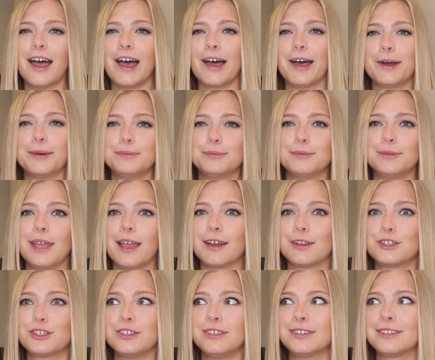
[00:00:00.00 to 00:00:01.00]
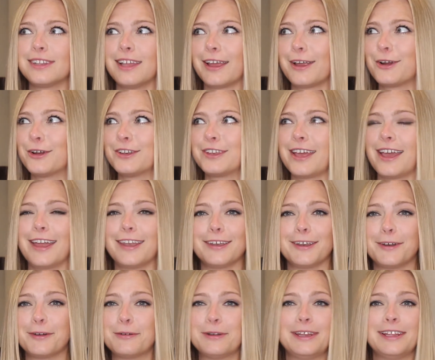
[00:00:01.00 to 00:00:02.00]
Um, yeah, she's like her dad,
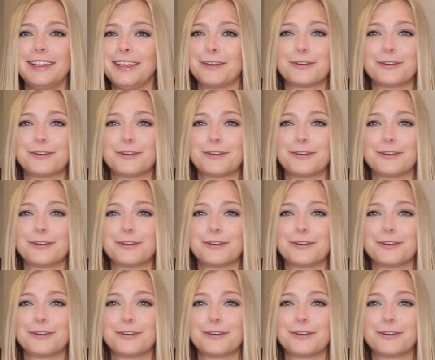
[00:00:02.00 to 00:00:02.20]
a really